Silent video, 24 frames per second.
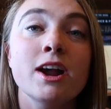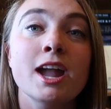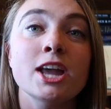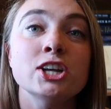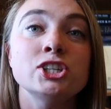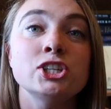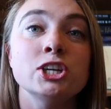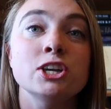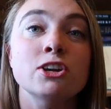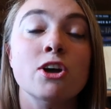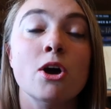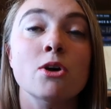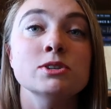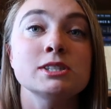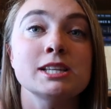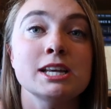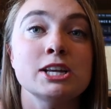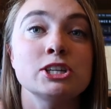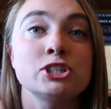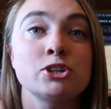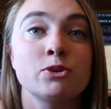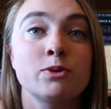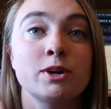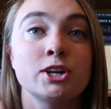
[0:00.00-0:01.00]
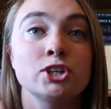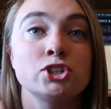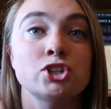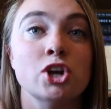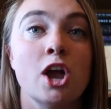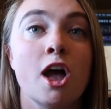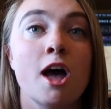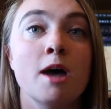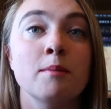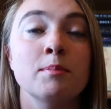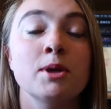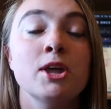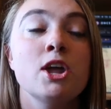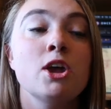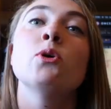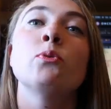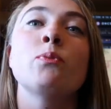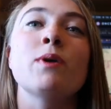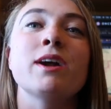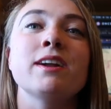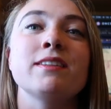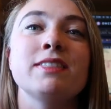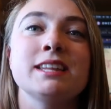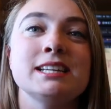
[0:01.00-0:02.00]
and she goes into her job
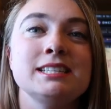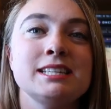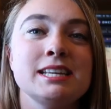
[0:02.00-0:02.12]
where the